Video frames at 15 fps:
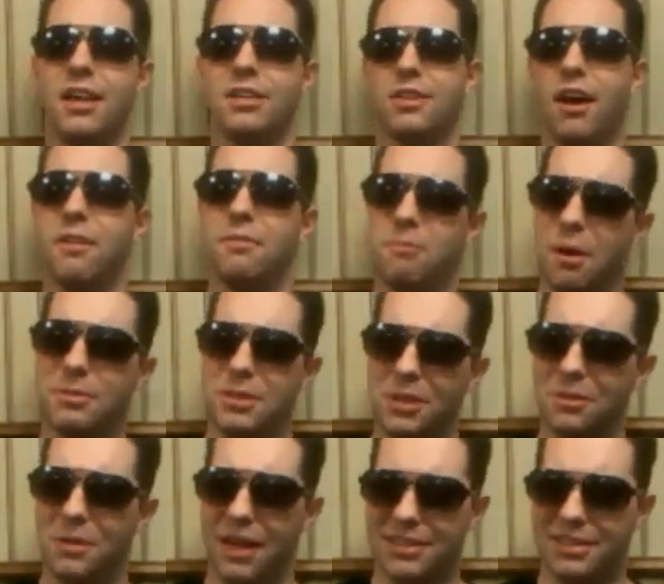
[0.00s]
son, what would
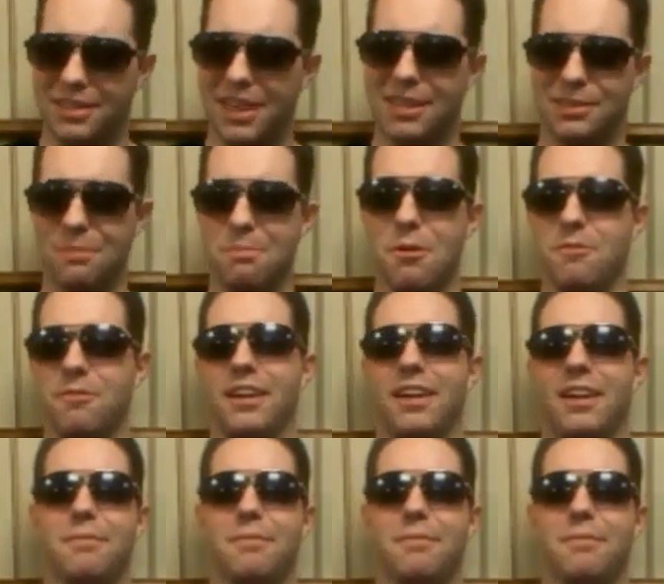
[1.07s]
you like to see as a movie?